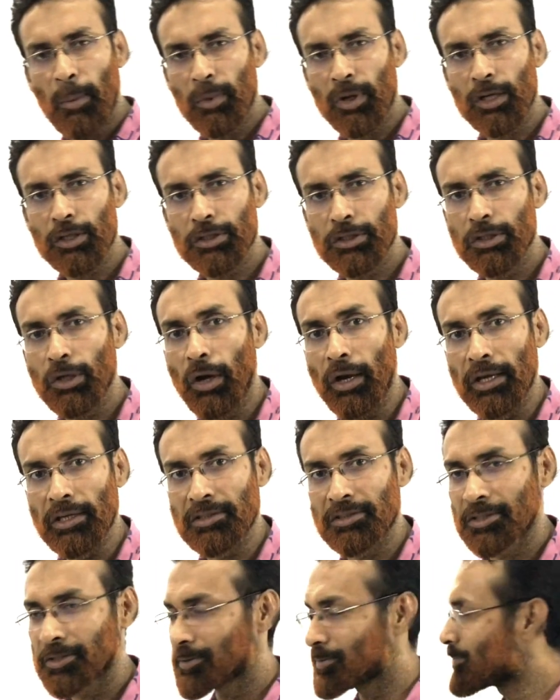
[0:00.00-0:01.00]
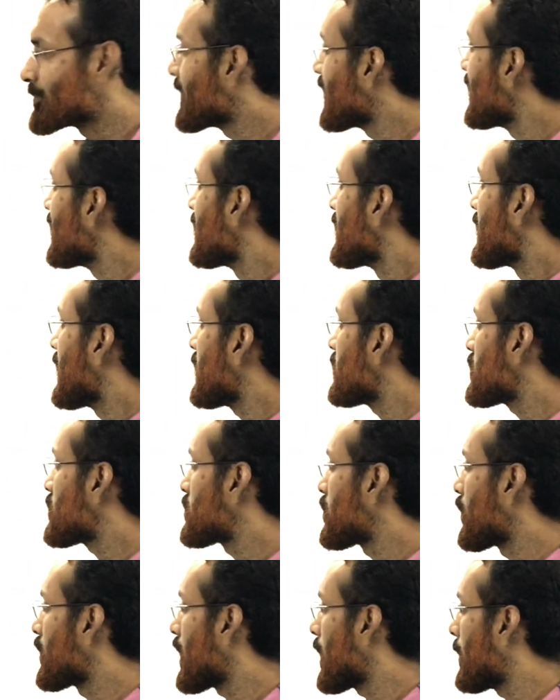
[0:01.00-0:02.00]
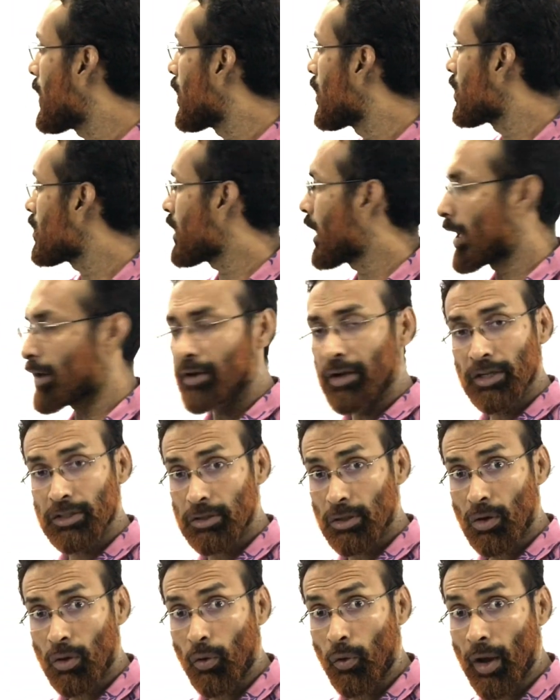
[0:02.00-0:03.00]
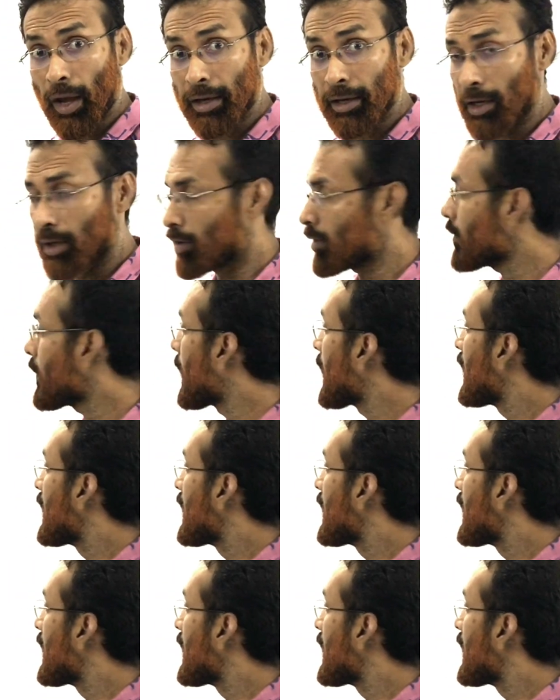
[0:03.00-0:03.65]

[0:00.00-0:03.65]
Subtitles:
going to show it. Here is a sodium ion and here is a chloride ion,